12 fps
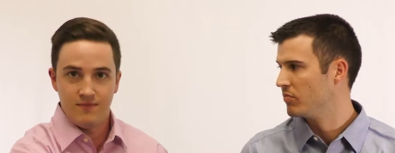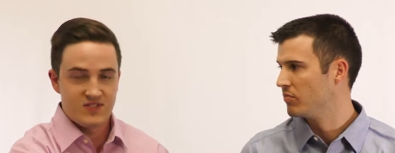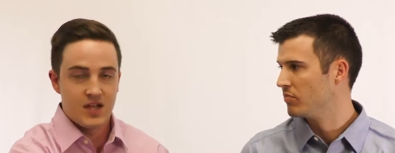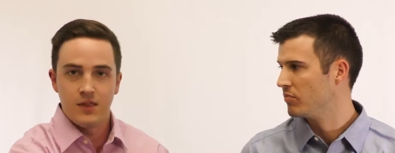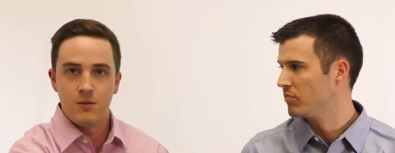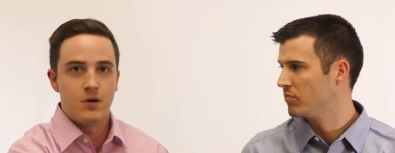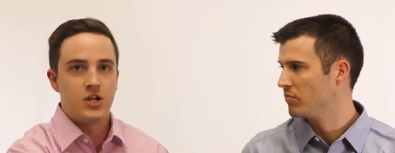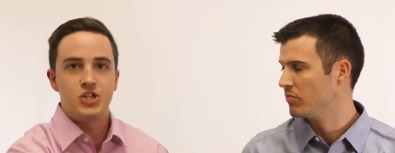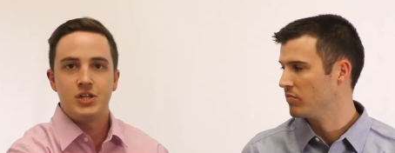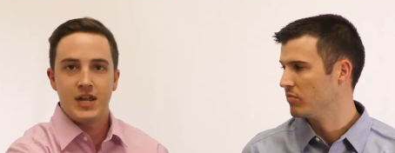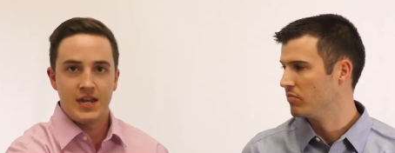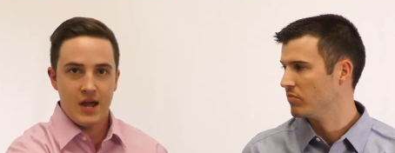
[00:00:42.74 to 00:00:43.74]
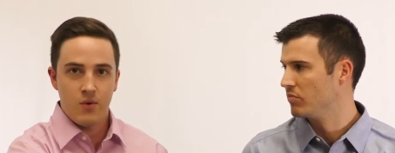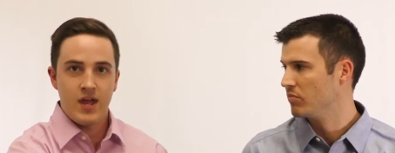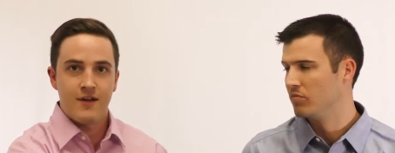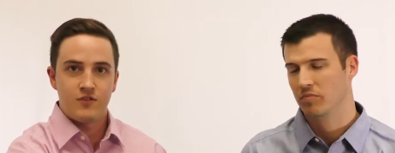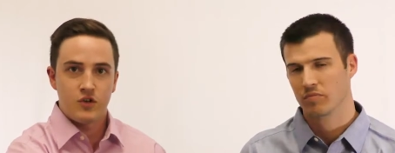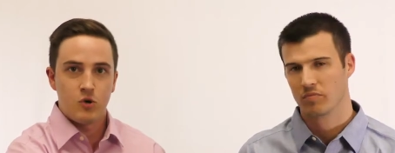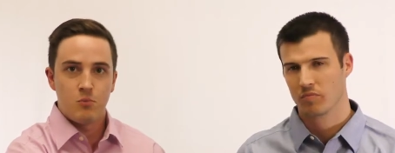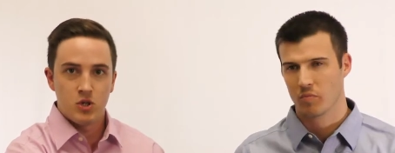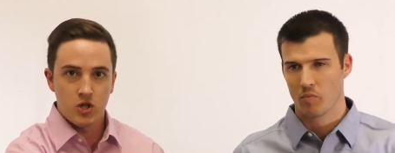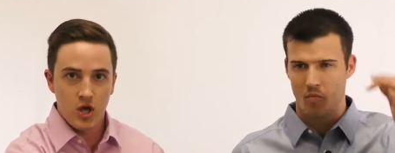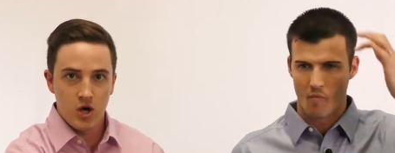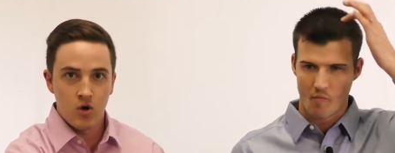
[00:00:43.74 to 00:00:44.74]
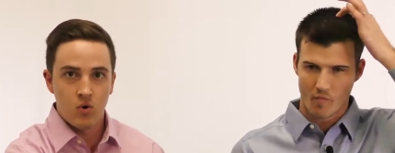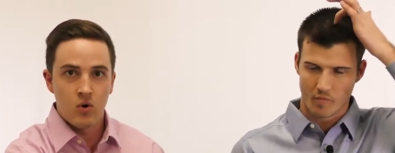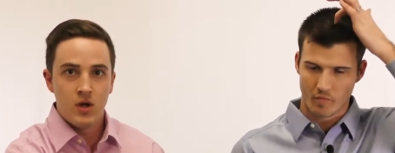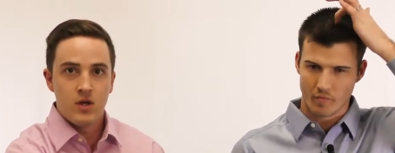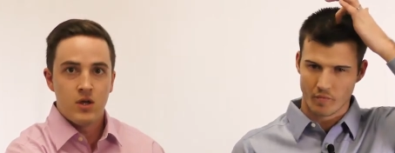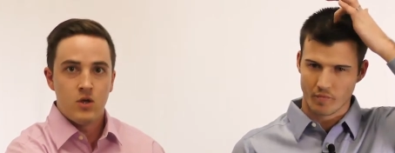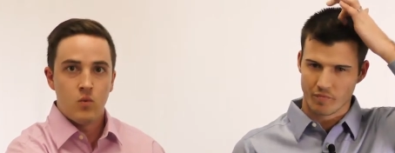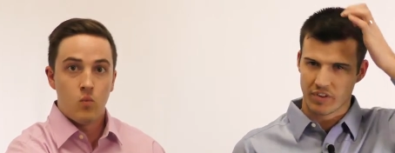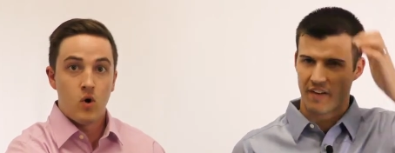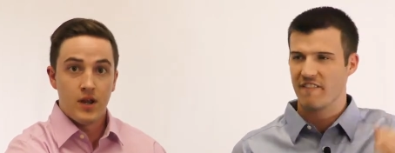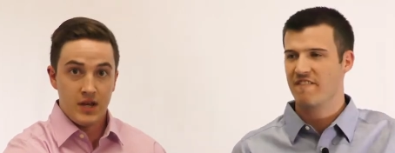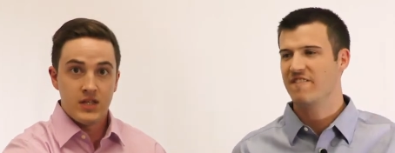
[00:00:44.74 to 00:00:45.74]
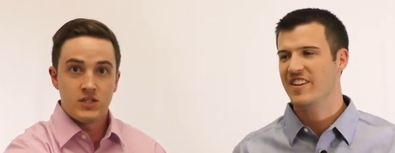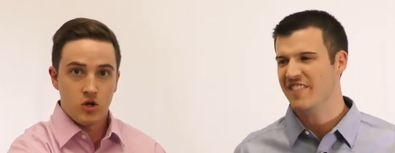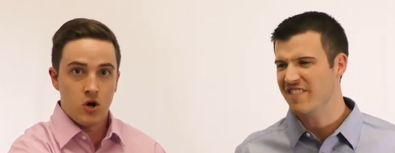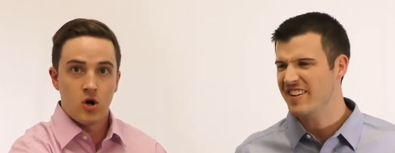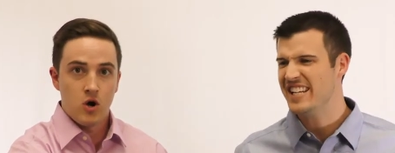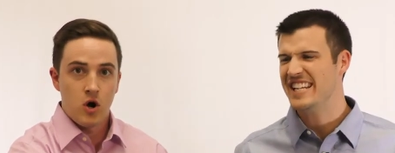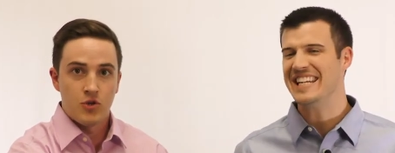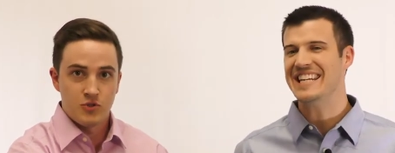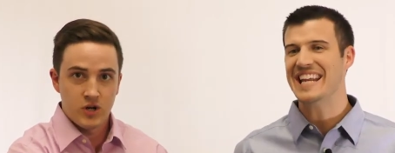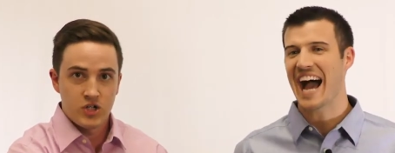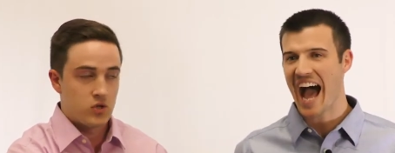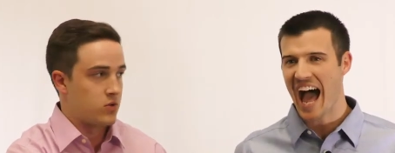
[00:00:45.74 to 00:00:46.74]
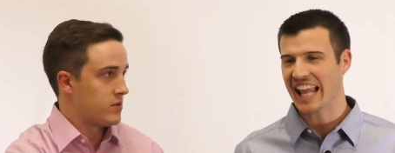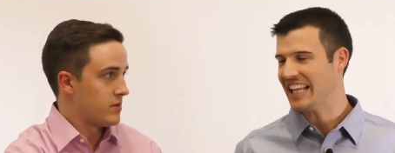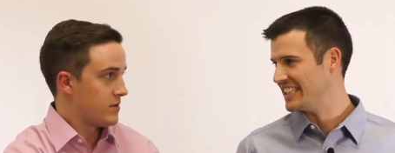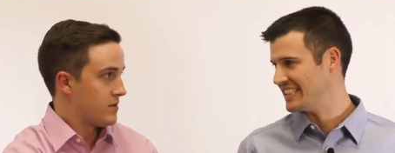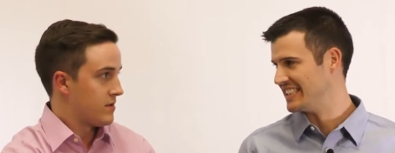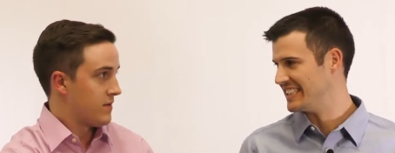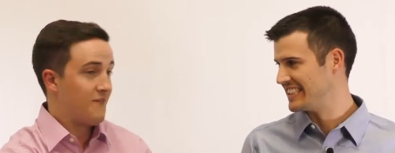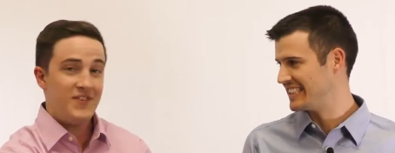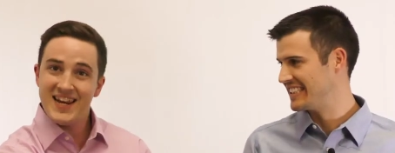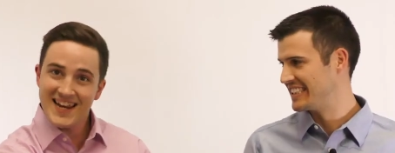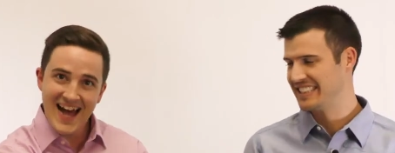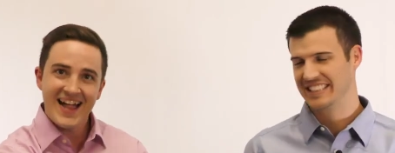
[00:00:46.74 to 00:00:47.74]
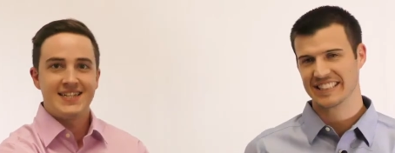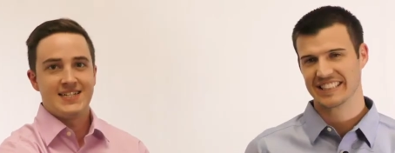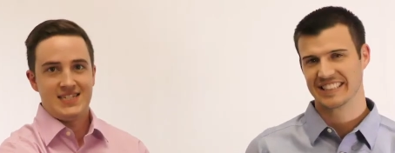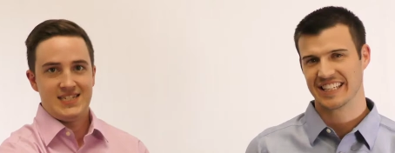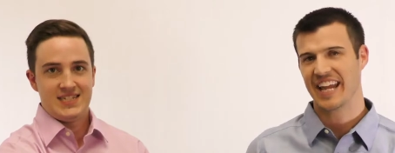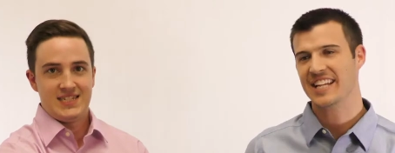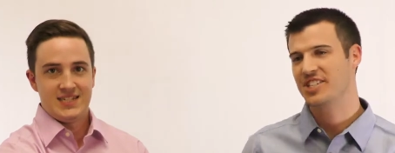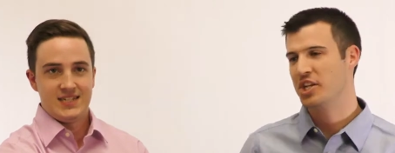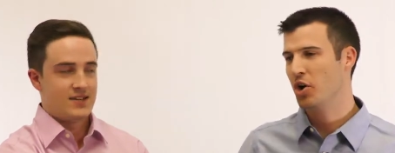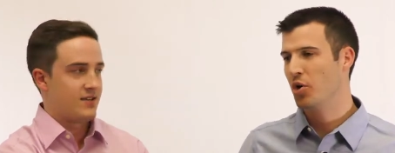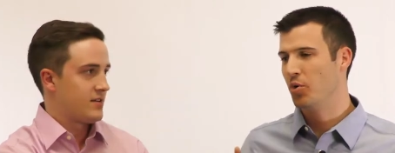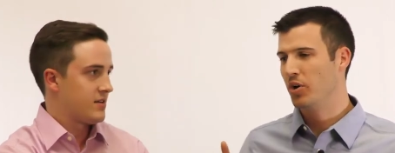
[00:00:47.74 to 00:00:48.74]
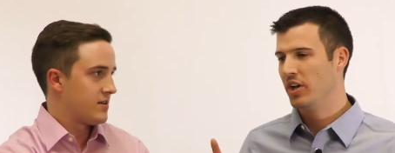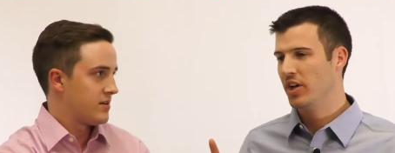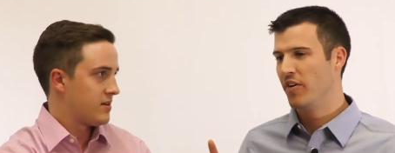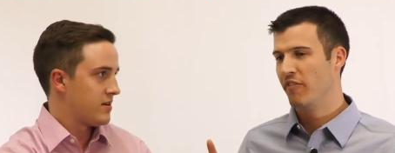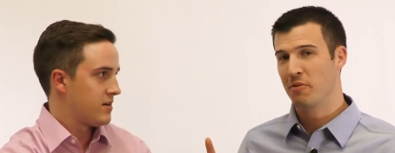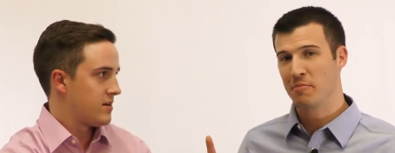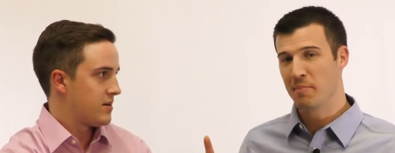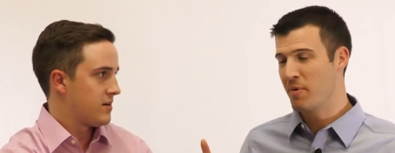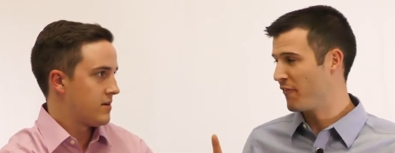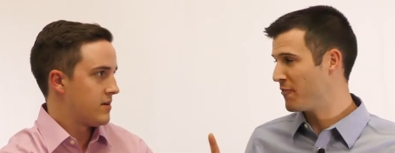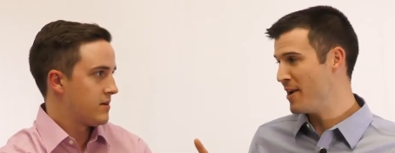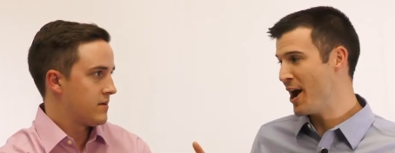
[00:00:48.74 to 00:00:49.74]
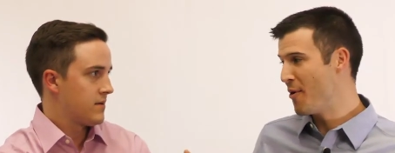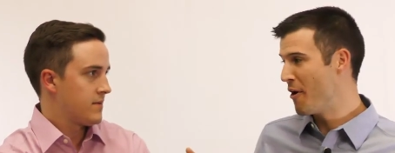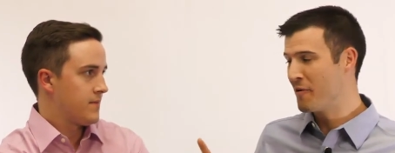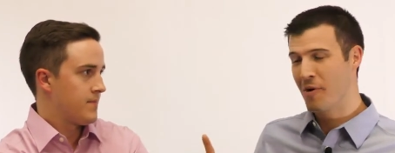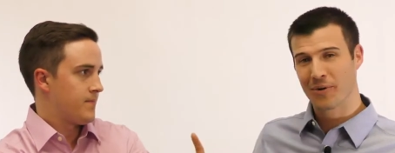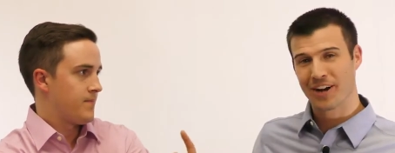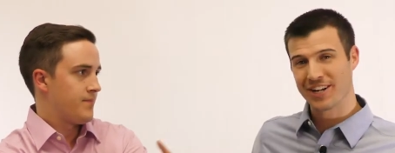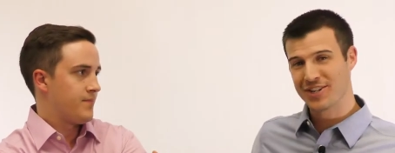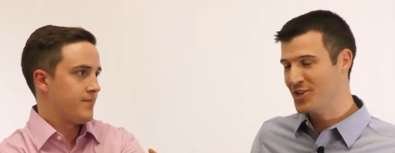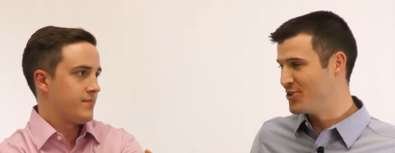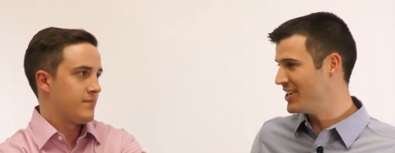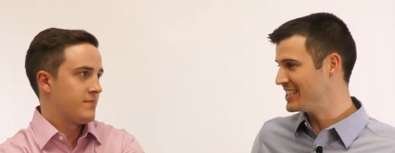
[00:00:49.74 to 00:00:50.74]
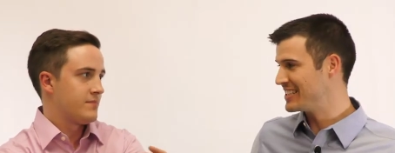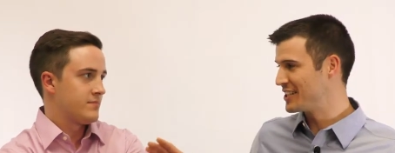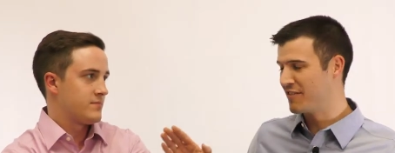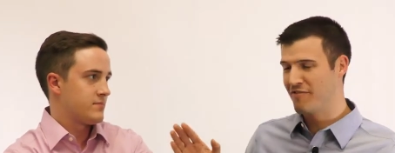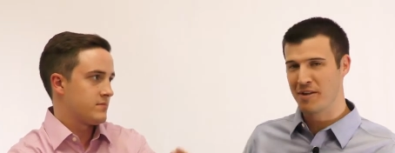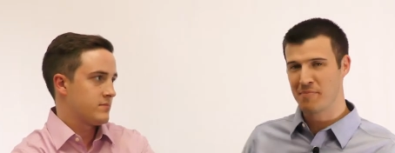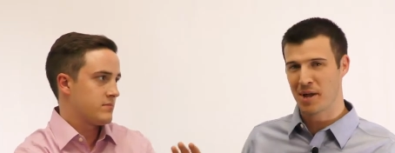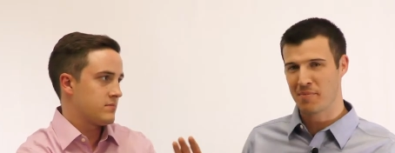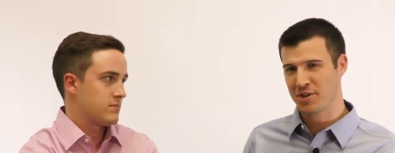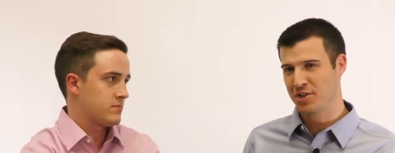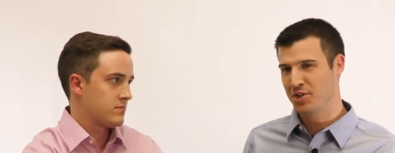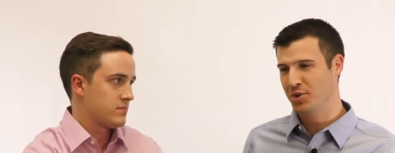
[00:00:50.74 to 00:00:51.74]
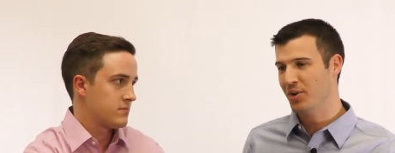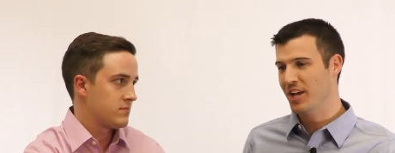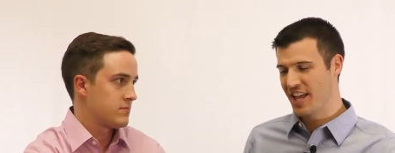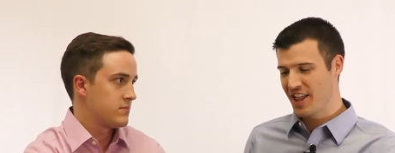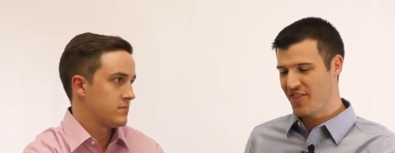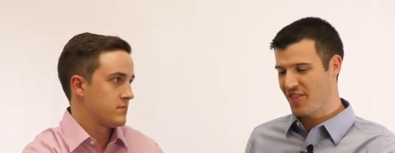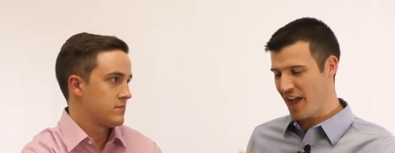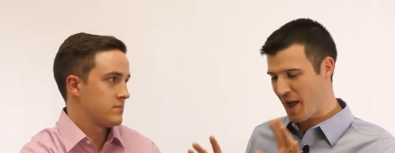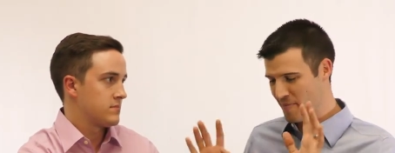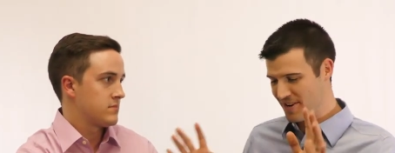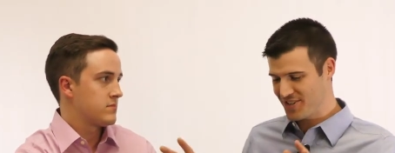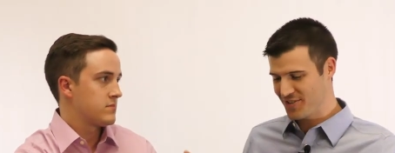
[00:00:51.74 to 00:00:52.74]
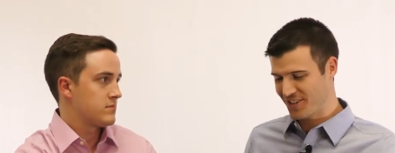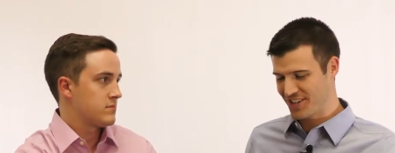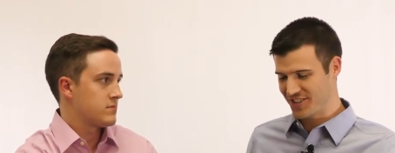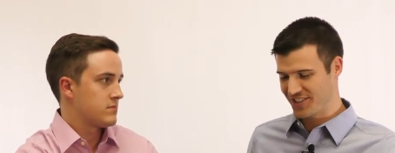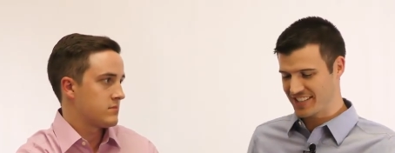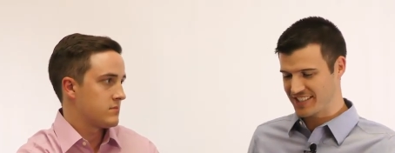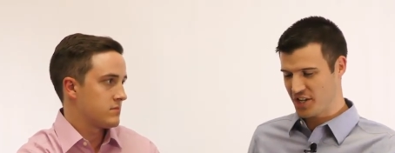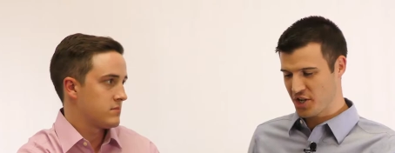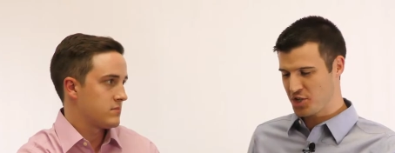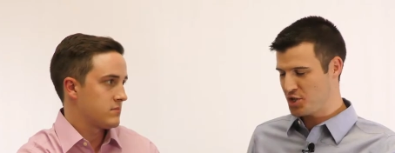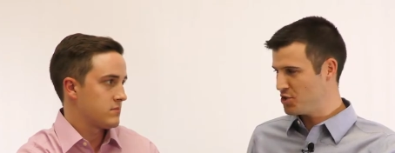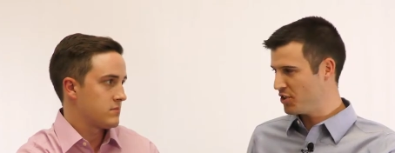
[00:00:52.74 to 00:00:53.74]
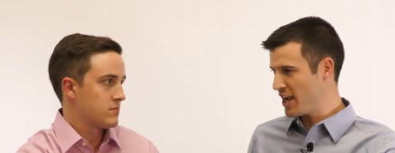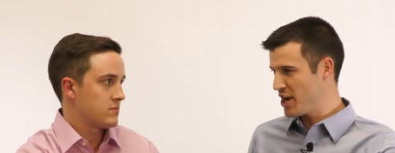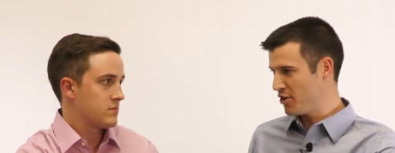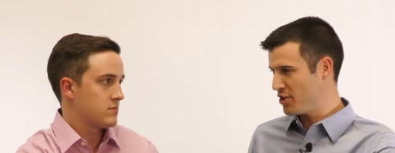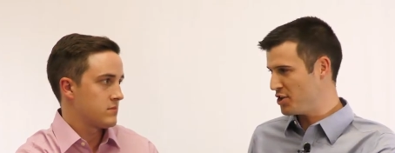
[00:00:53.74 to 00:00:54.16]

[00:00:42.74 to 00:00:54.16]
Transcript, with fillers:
Speaker 1: it's not in the budget, and now we have to go below what is our, our threshold. Fifty dollars.
Speaker 2: And so from but from now on, what we're going to do is instead of them coming to you, I'm going to do we're going to do this. You they go to